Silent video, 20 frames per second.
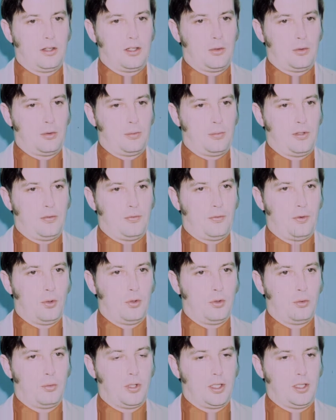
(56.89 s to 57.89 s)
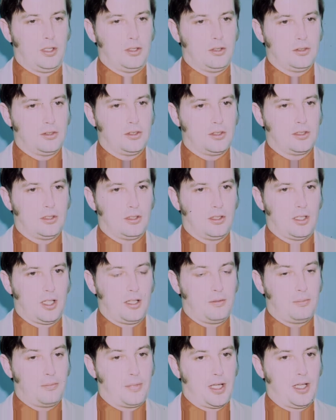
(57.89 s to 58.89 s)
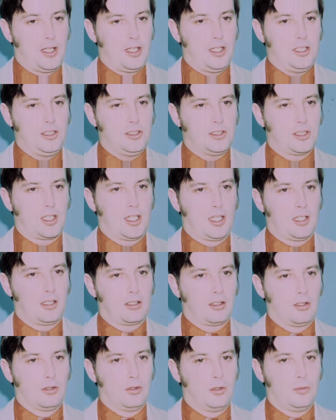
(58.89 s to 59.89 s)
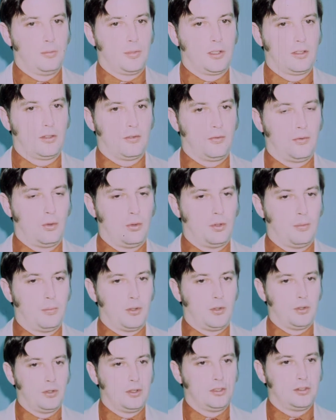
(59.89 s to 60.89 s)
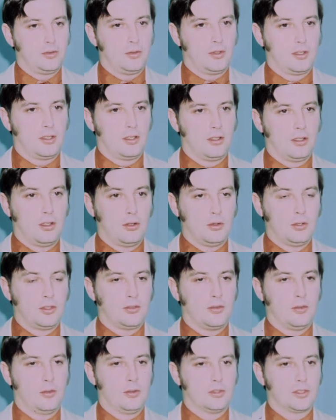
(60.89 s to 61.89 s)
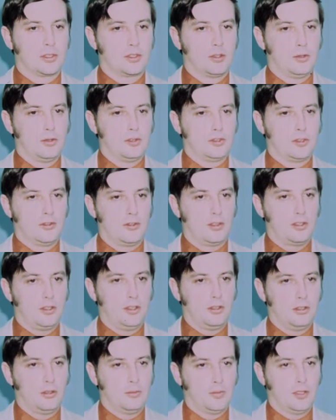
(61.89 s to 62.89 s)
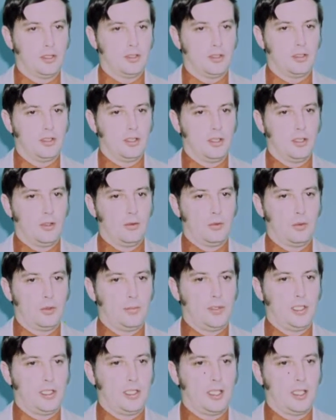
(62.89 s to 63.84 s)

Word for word: There will be four winners, not by age category, but the four boys with the lowest four scores of the tournament will be